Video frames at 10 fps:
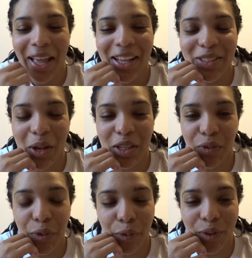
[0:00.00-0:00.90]
So I just
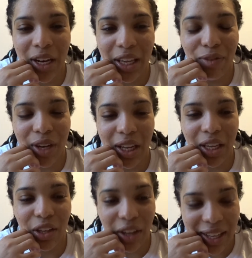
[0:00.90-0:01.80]
feel really, really
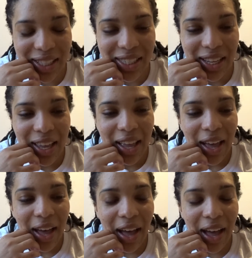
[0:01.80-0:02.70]
good.
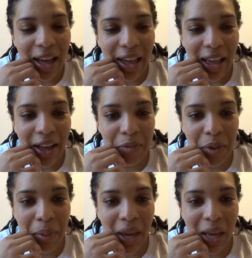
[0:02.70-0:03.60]
I have
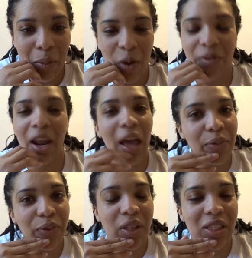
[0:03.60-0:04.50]
been making more of an
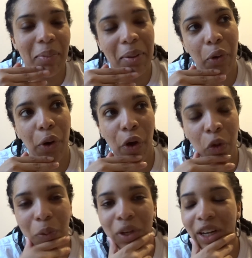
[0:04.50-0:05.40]
effort to be more
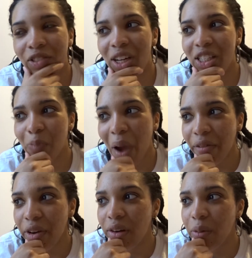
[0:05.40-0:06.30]
open and
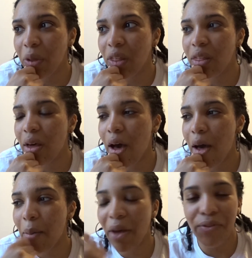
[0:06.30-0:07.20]
transparent with
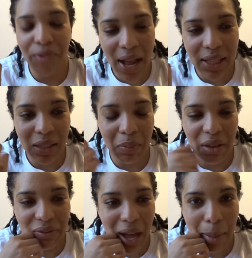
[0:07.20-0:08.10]
my friends and my
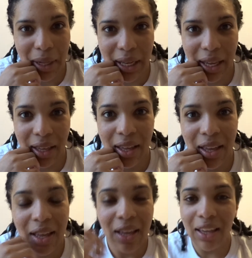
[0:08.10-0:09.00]
family,
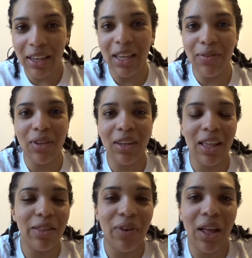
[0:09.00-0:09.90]
and even like
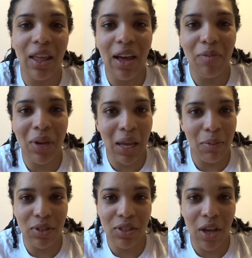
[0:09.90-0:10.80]
the fact that I've been
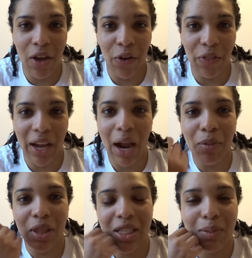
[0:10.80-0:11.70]
able to turn on the
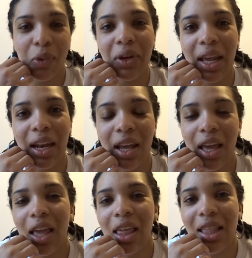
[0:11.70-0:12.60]
camera this morning.
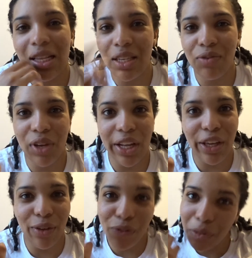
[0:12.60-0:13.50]
This is really
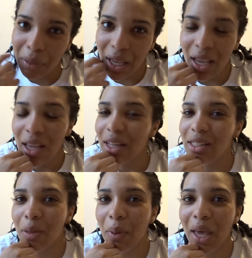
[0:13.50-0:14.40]
good for me
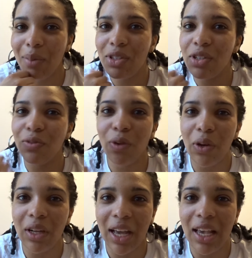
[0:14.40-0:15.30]
to be able to just
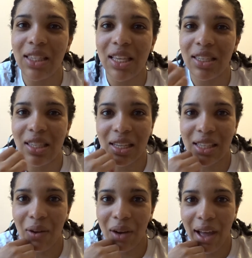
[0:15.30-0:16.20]
vocalize these things
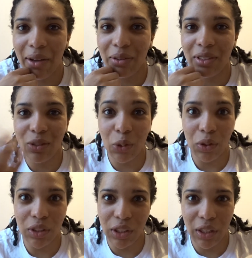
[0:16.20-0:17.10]
out loud and
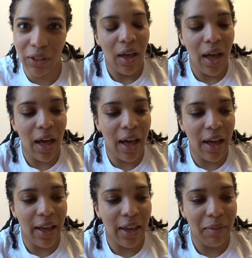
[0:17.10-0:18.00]
talk to you.
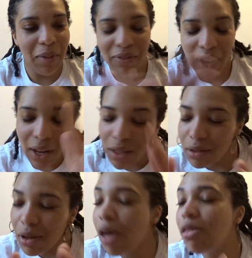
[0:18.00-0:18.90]
My
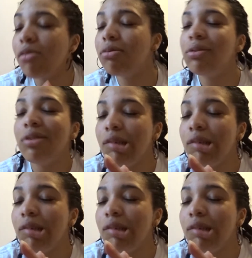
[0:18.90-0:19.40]
financial health, I'm